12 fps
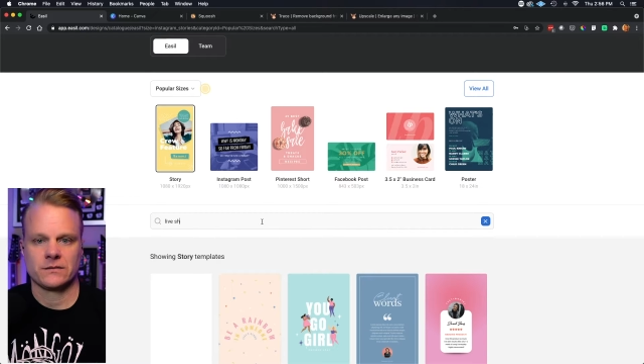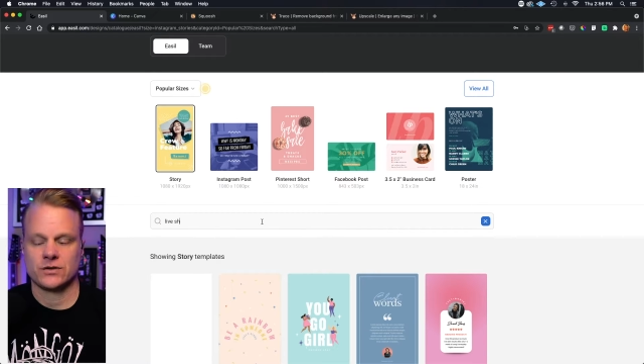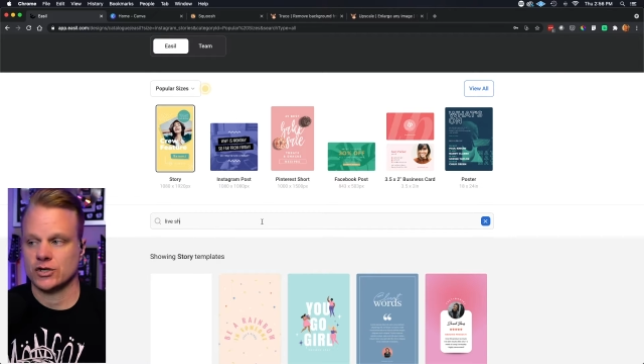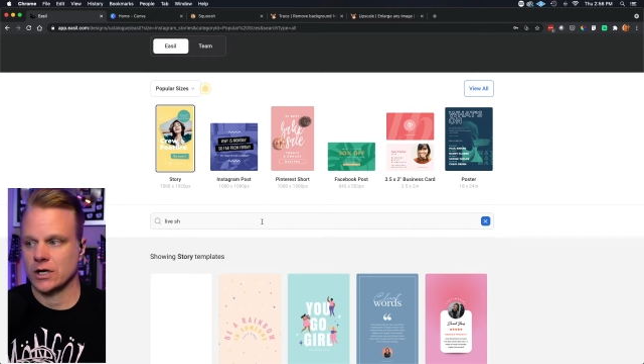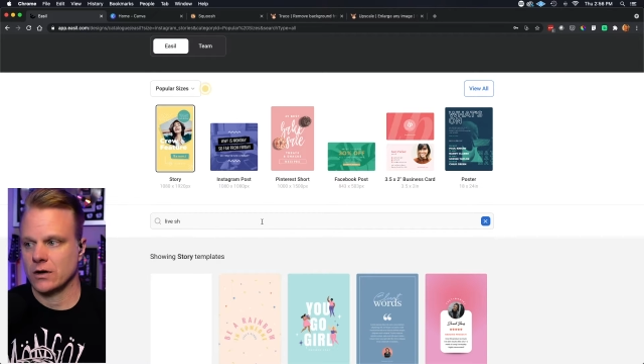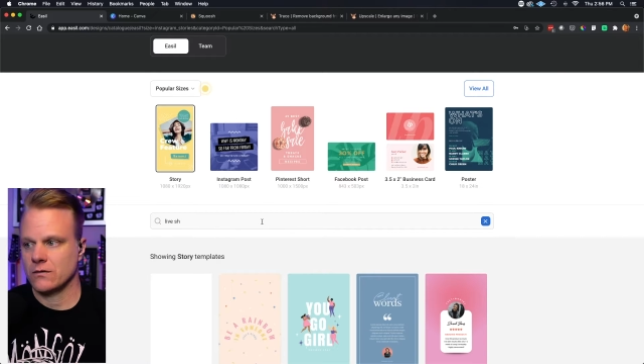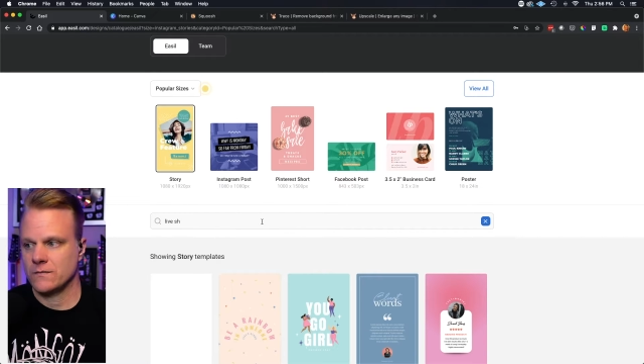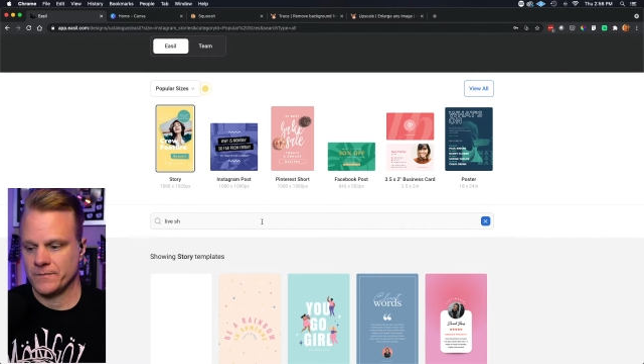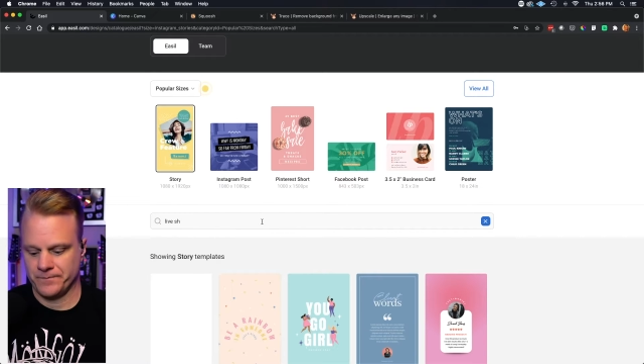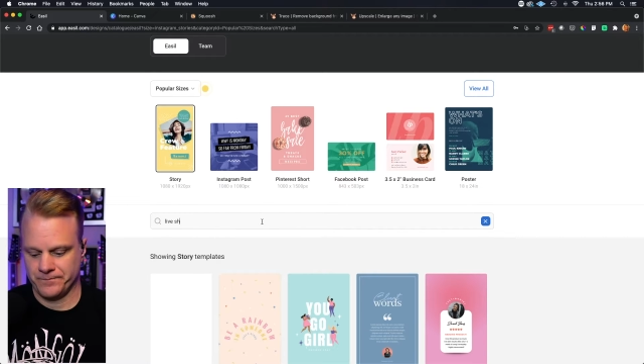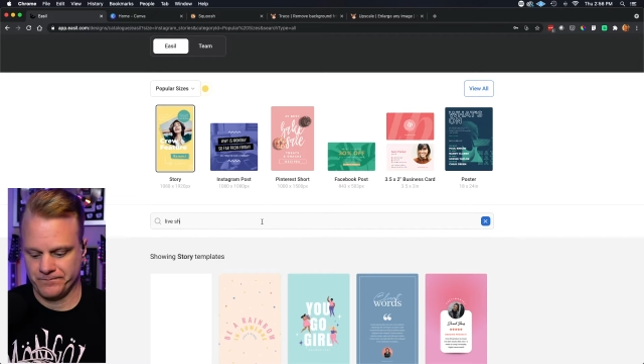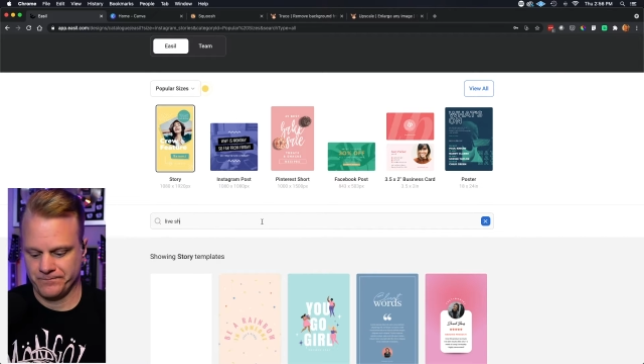show.
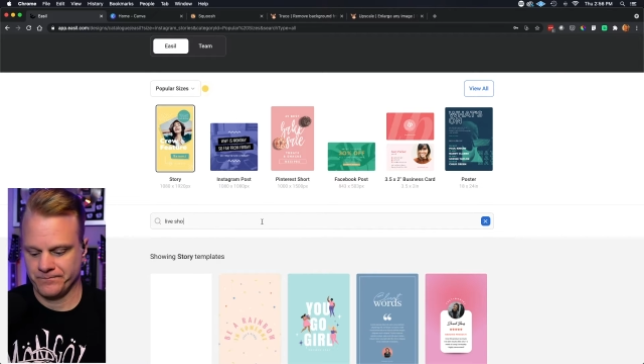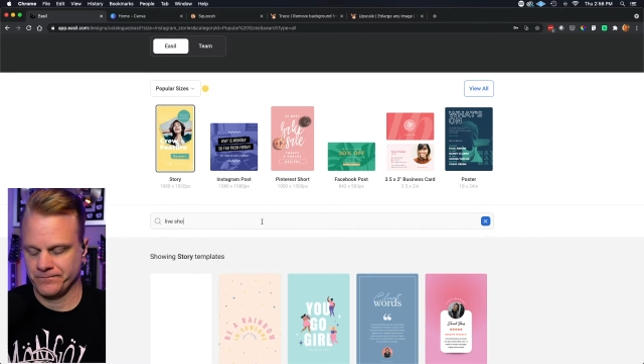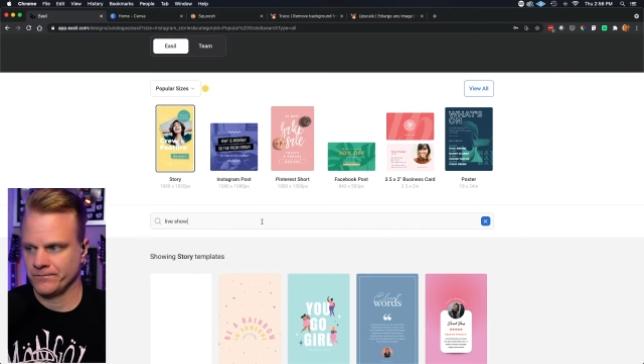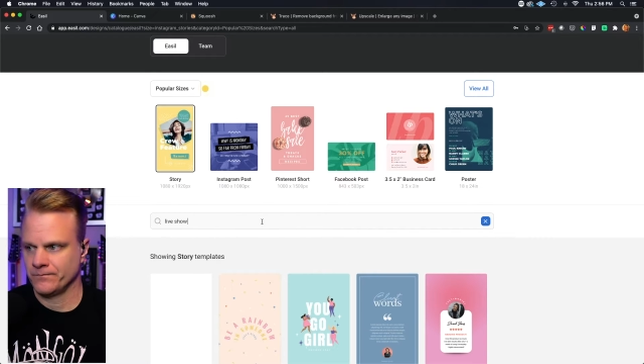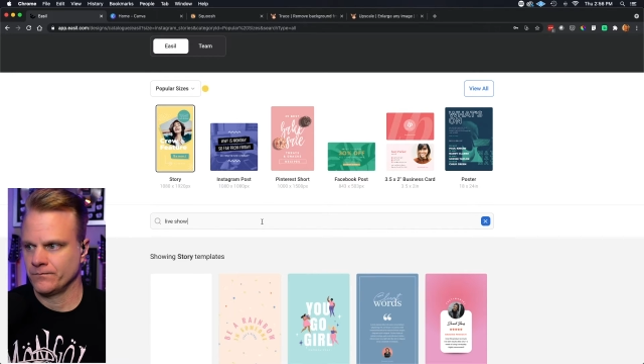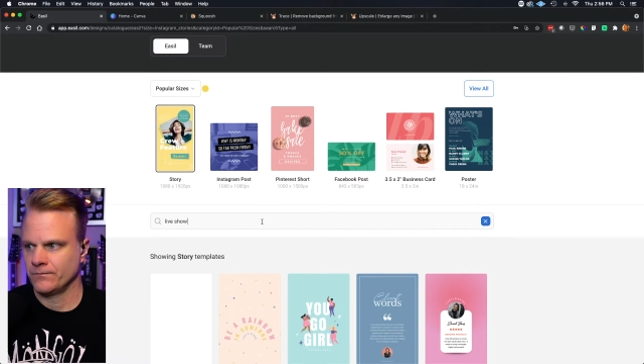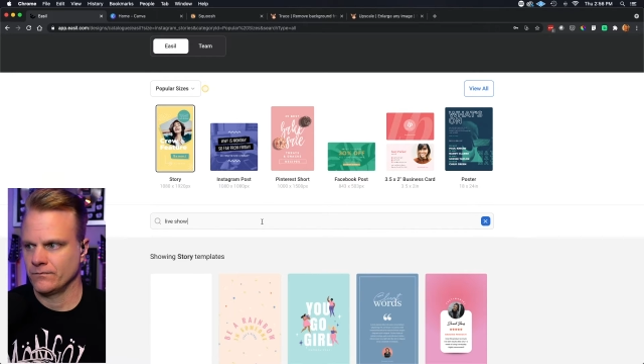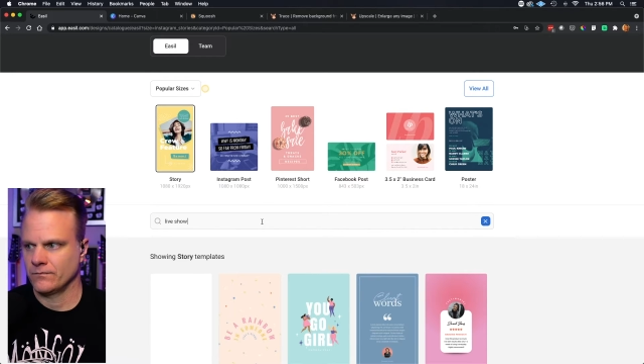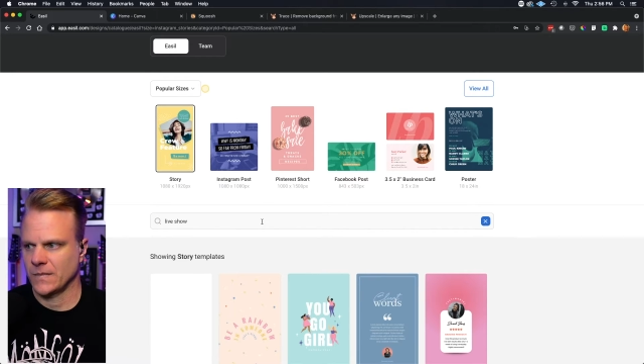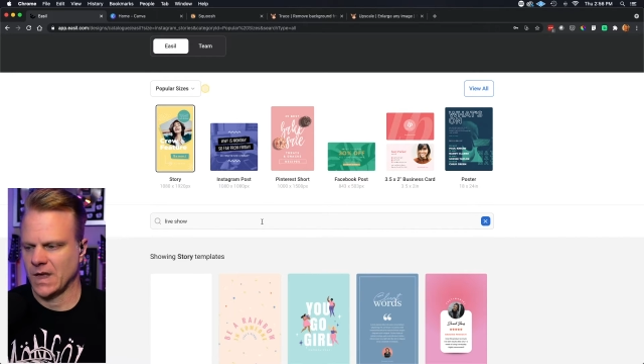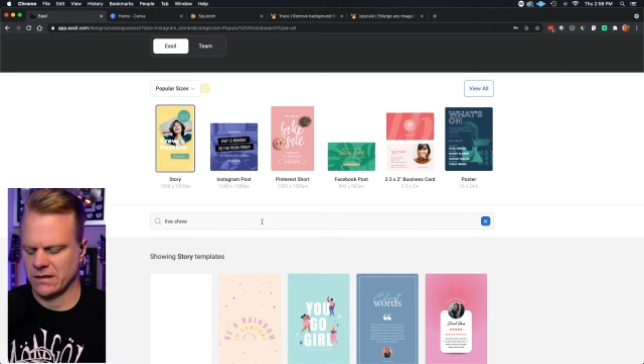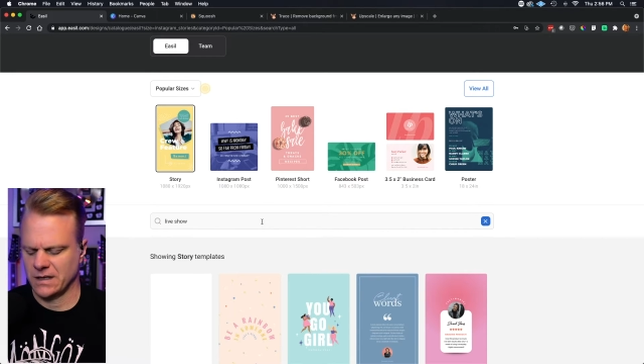
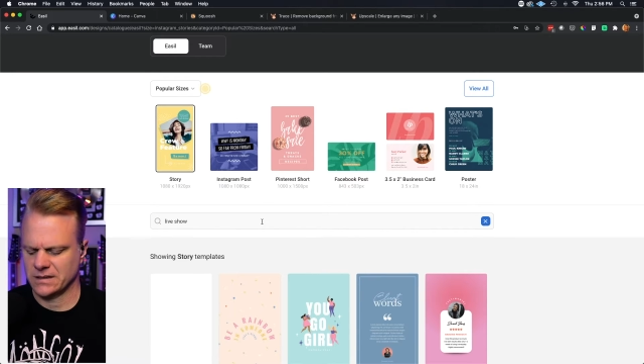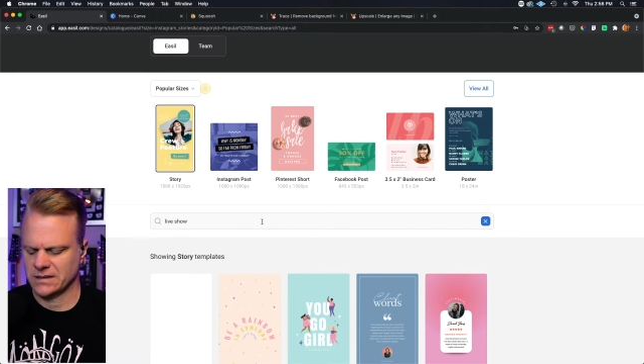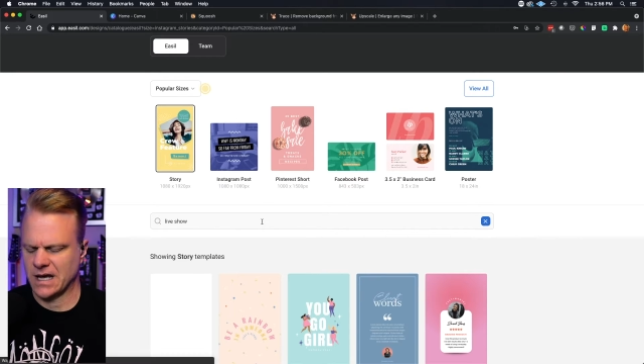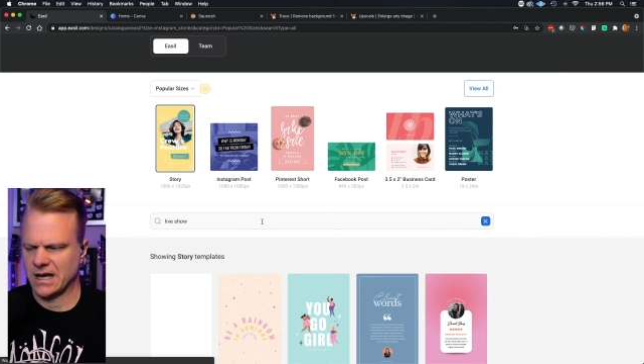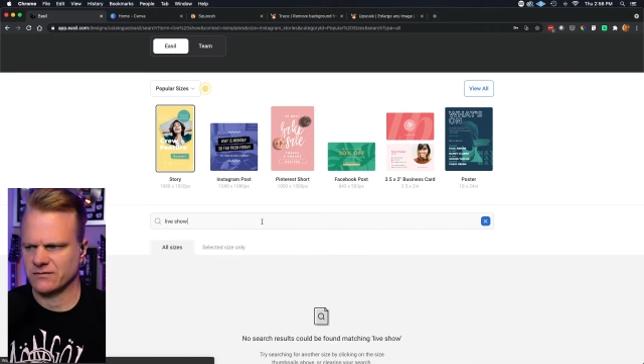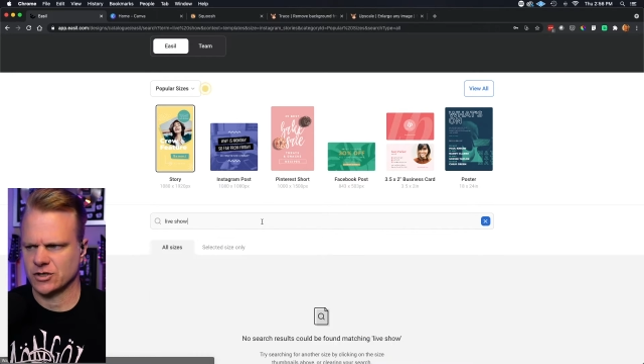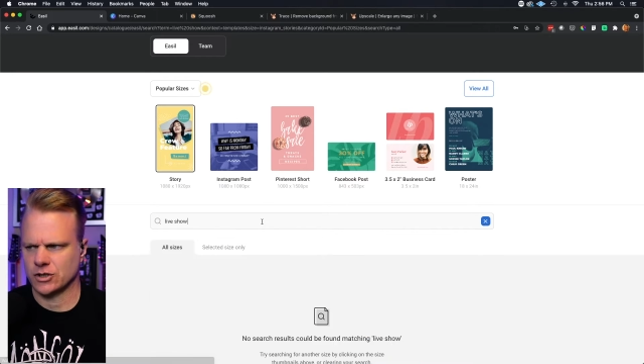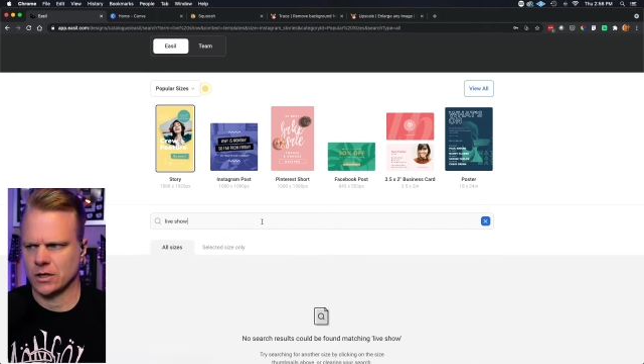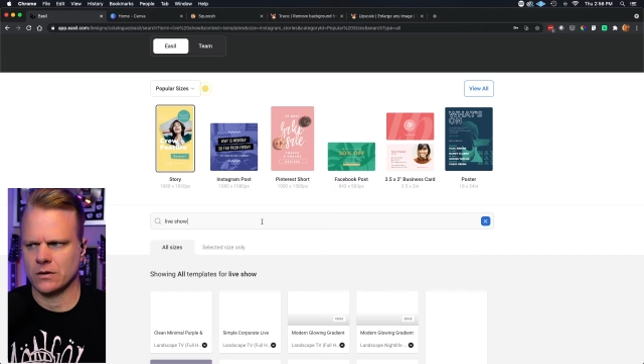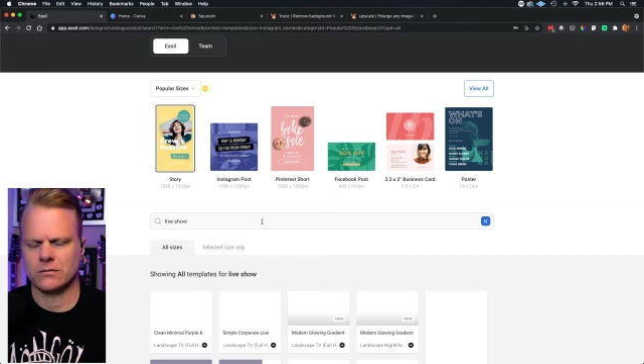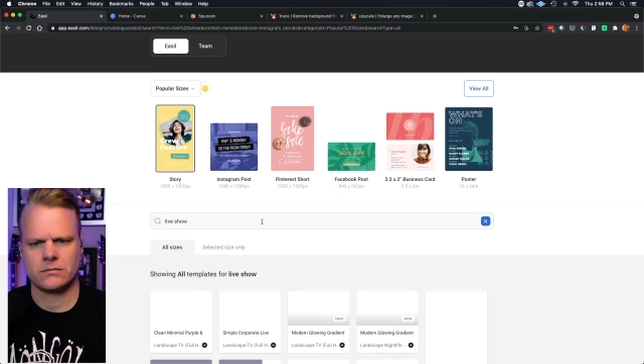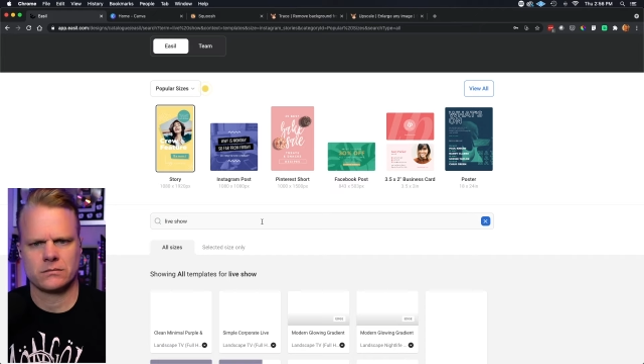I think it's live show.